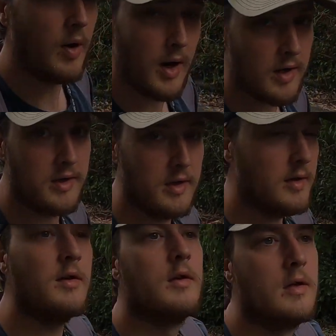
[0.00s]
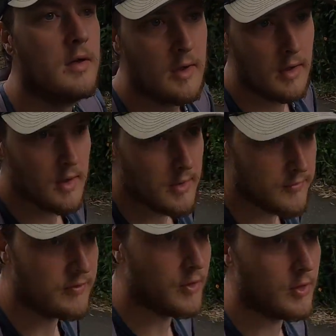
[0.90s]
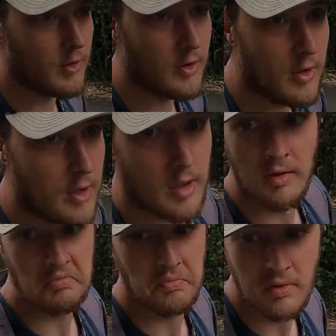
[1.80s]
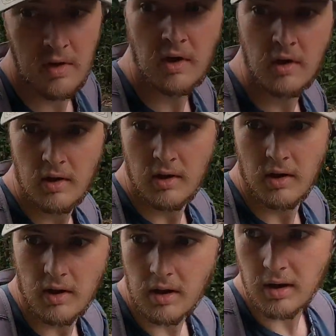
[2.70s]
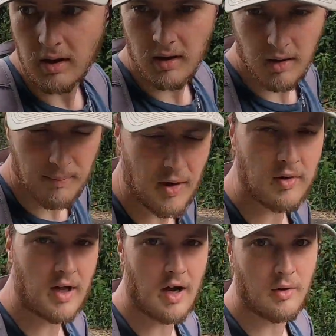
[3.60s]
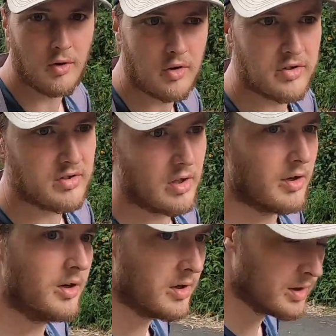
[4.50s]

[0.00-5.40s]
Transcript: walking for about an hour or so.